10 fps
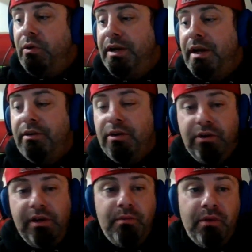down
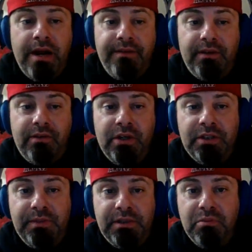early and we're having
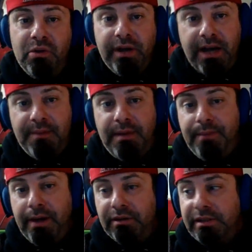Christmas morning at my
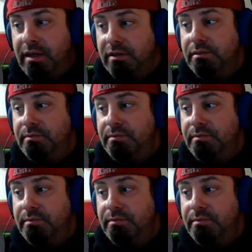parents' house,